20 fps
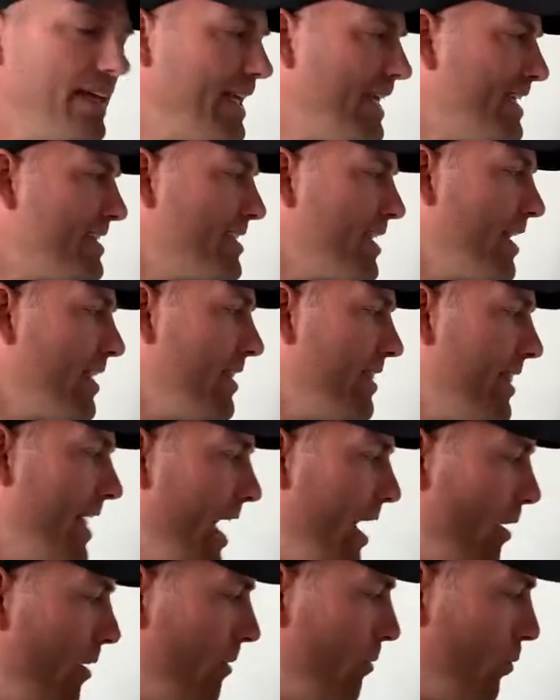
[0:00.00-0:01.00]
He said
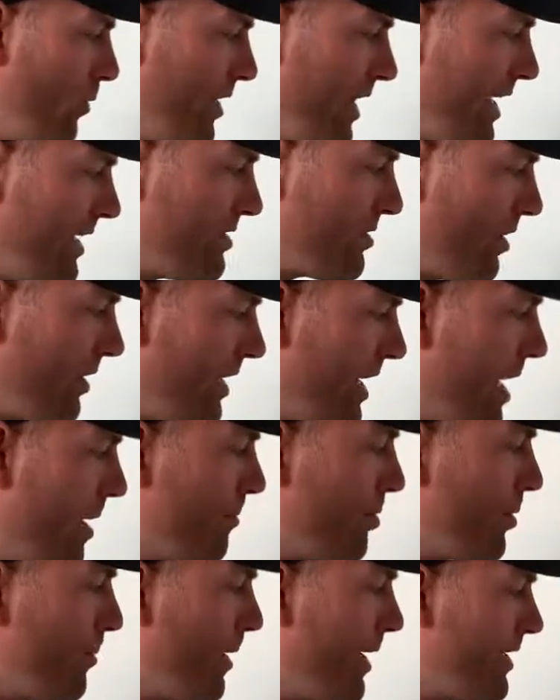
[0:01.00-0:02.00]
that when they started
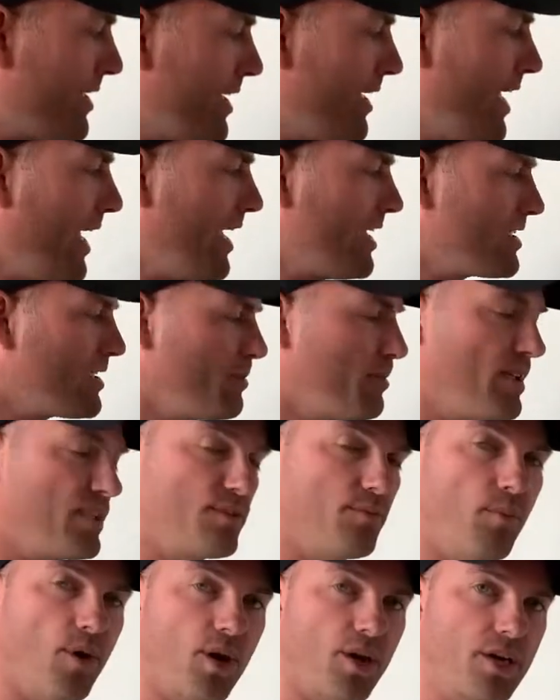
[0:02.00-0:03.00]
implementing
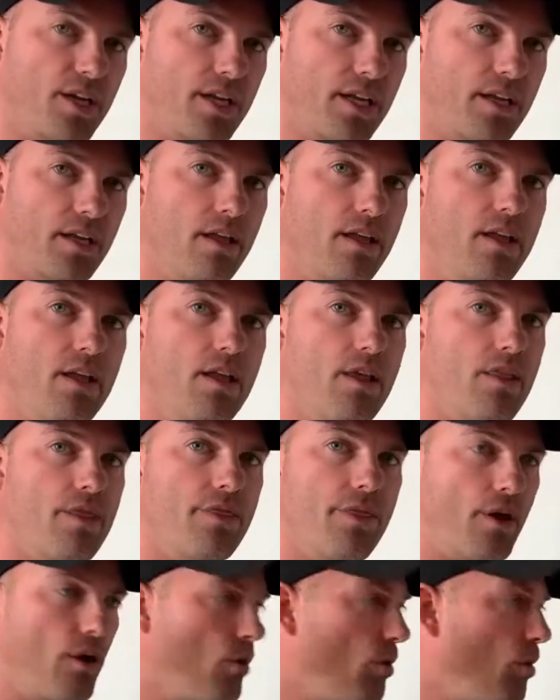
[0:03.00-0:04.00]
SMS marketing,
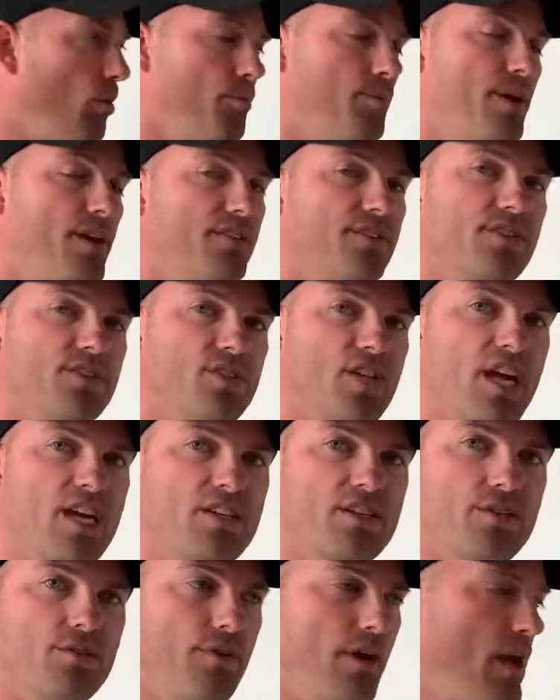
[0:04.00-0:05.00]
their whole business
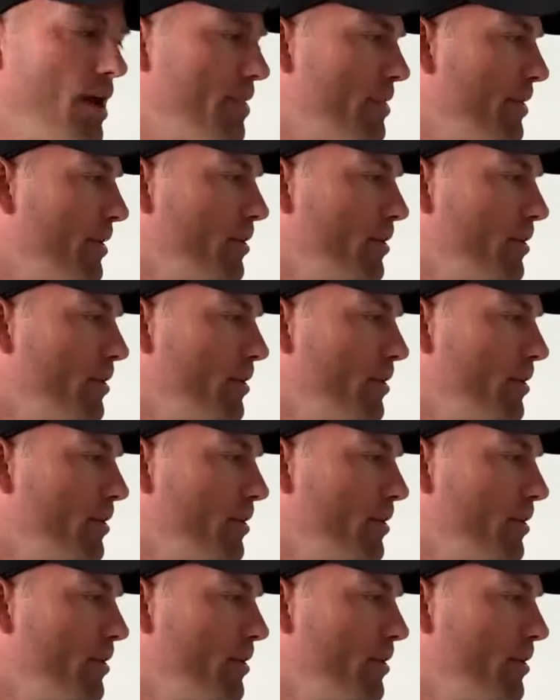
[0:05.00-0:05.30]
changed around.